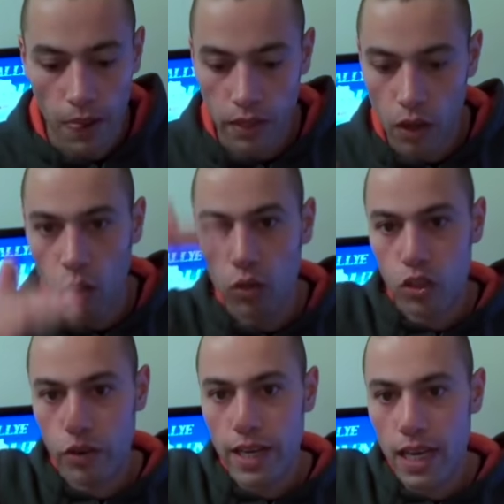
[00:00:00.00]
The whole
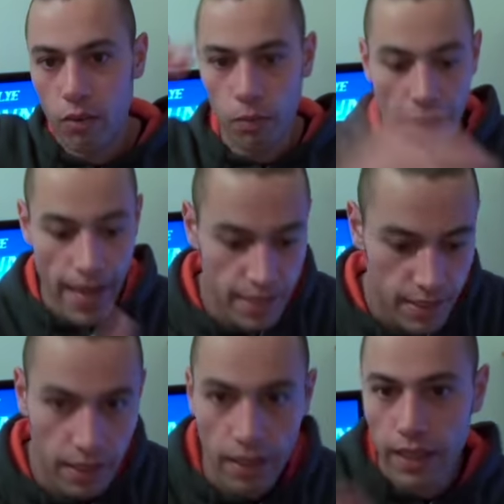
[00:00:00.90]
screen kind of updates
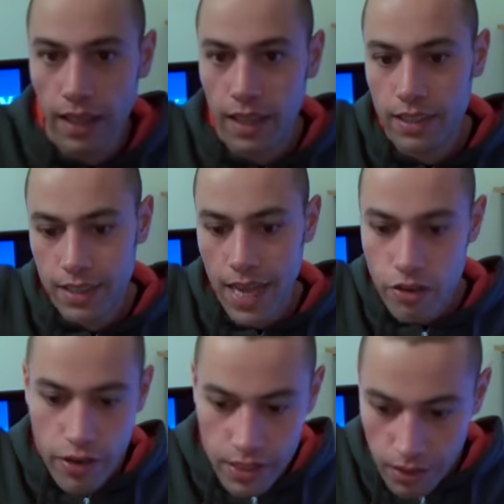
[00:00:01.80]
in like a
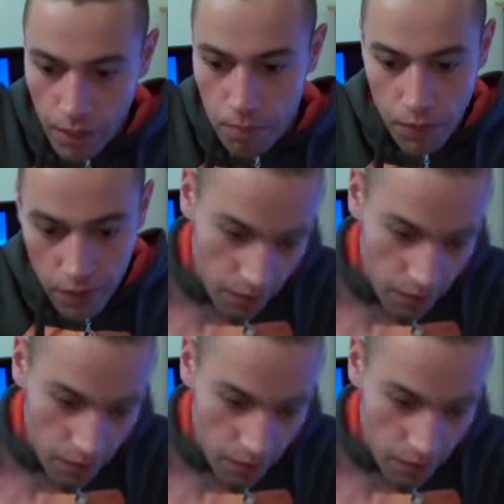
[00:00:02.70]
Tetris, like